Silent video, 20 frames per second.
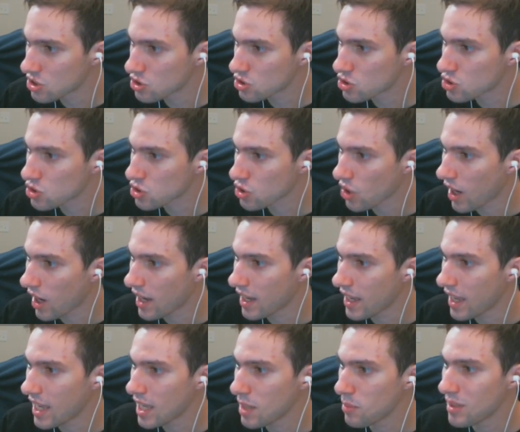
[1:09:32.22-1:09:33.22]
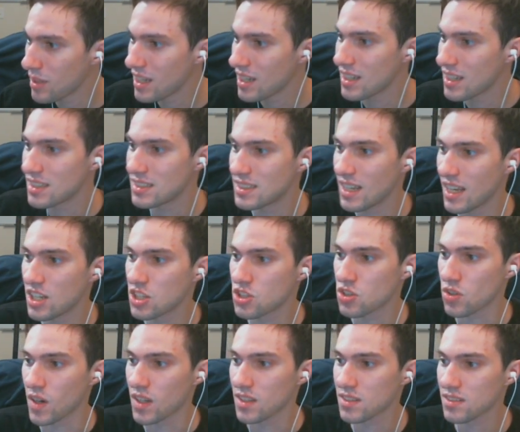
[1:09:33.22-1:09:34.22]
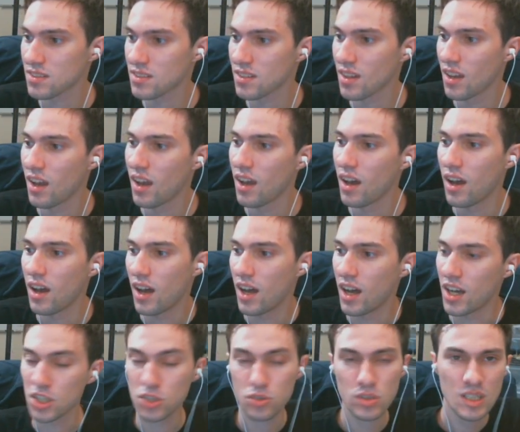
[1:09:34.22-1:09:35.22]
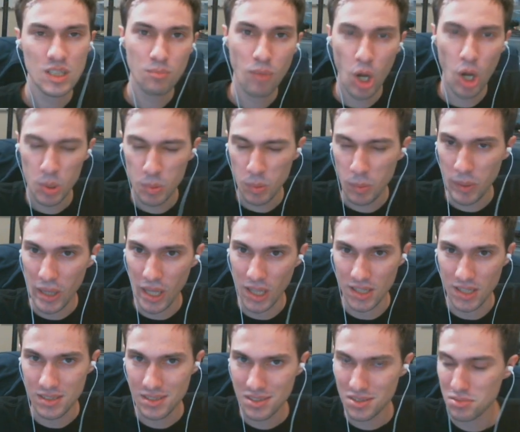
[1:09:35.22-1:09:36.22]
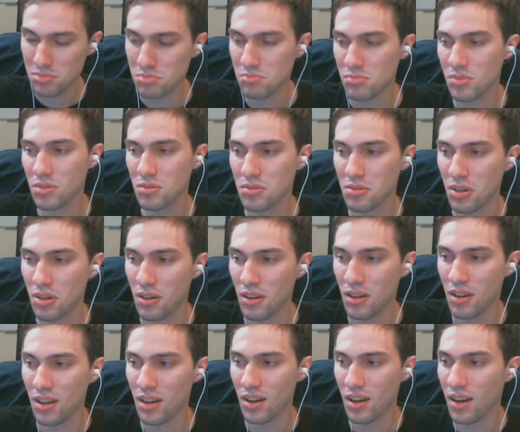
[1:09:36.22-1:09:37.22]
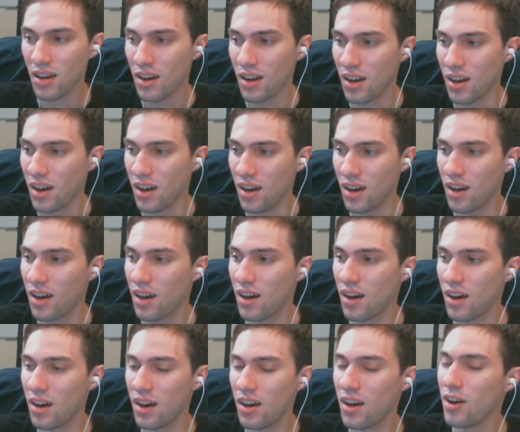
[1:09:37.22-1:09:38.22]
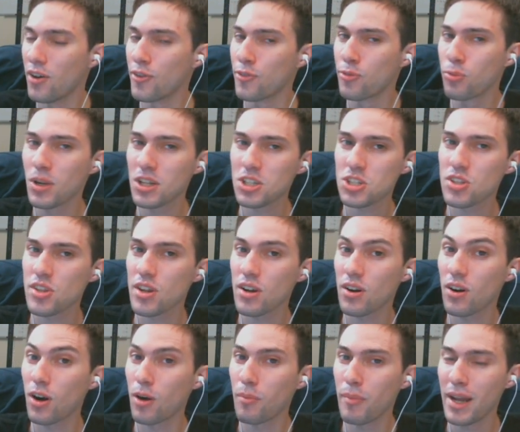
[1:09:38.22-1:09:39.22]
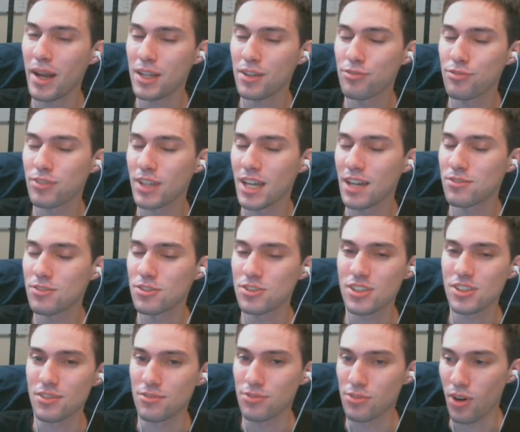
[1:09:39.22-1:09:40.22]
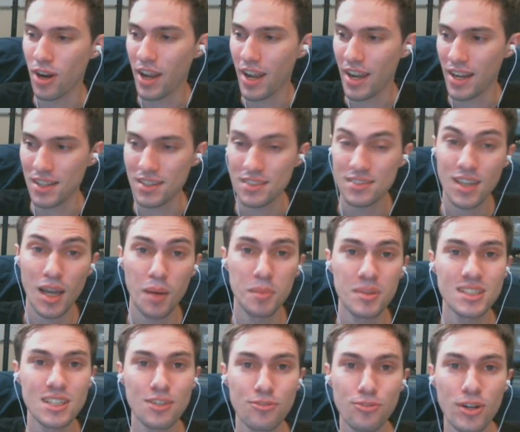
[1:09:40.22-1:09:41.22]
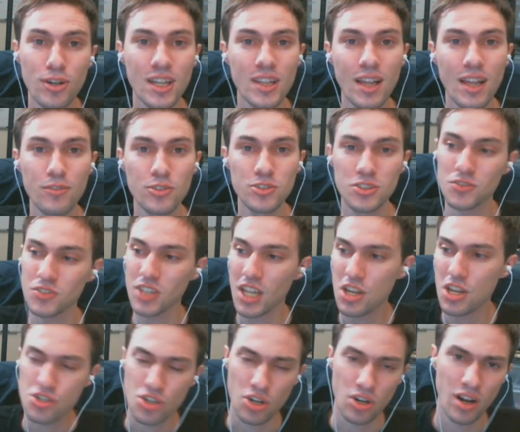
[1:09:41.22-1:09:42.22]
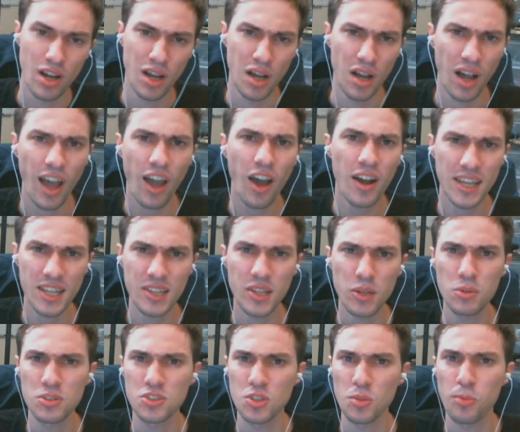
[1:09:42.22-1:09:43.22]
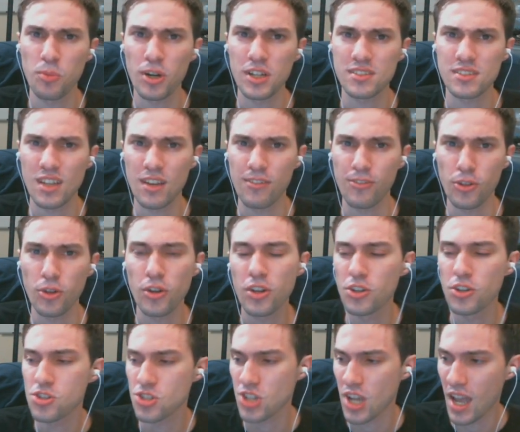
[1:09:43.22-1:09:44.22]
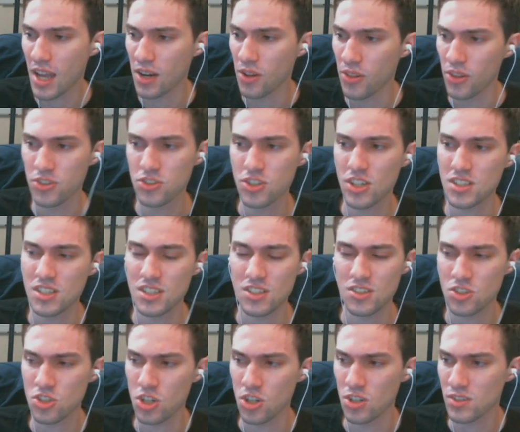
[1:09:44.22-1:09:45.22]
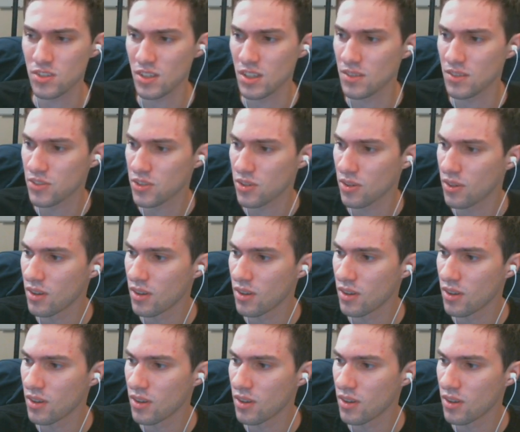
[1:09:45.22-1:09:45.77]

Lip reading: triamine dangerous? Green monopropellants, of which there are many flavors and varieties, come in differing levels of danger. Ionic liquids are pretty safe, though. You can usually handle those just in shirt sleeves.